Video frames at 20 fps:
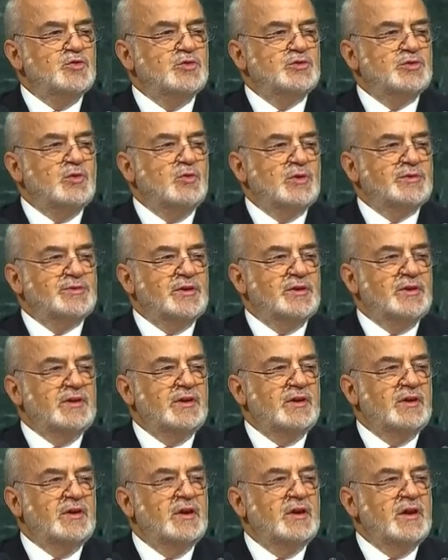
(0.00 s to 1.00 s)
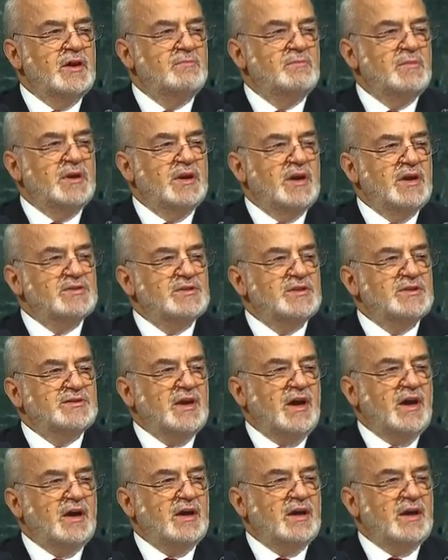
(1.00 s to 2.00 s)
for society to
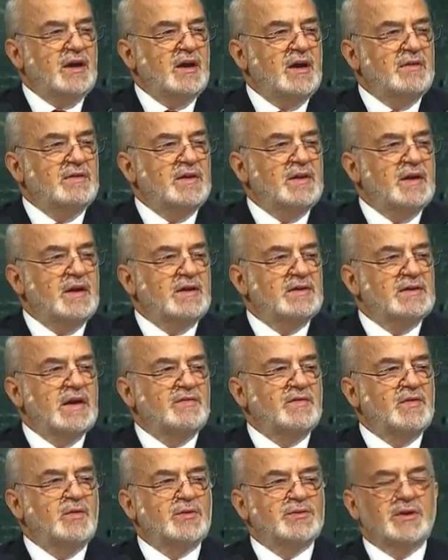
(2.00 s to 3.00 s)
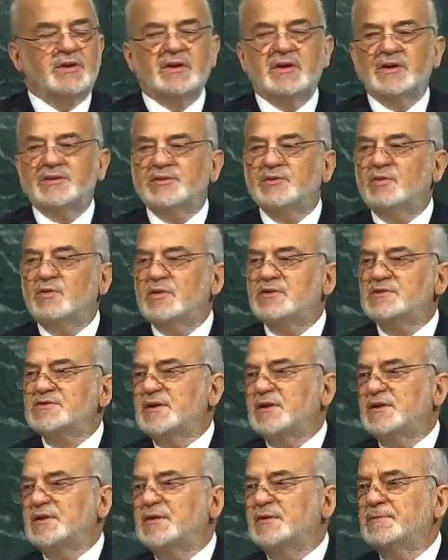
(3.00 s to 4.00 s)
eradicate the effects of the presence of
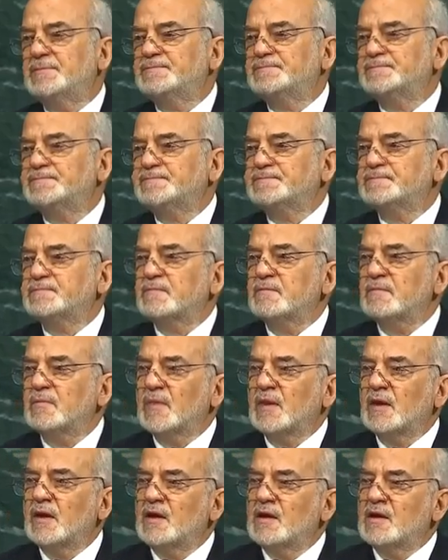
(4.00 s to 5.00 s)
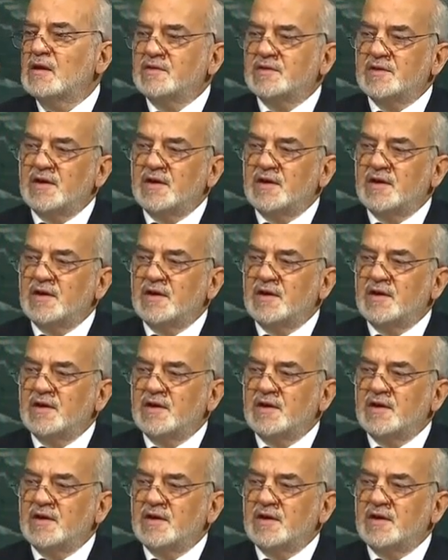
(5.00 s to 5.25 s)
Daesh, including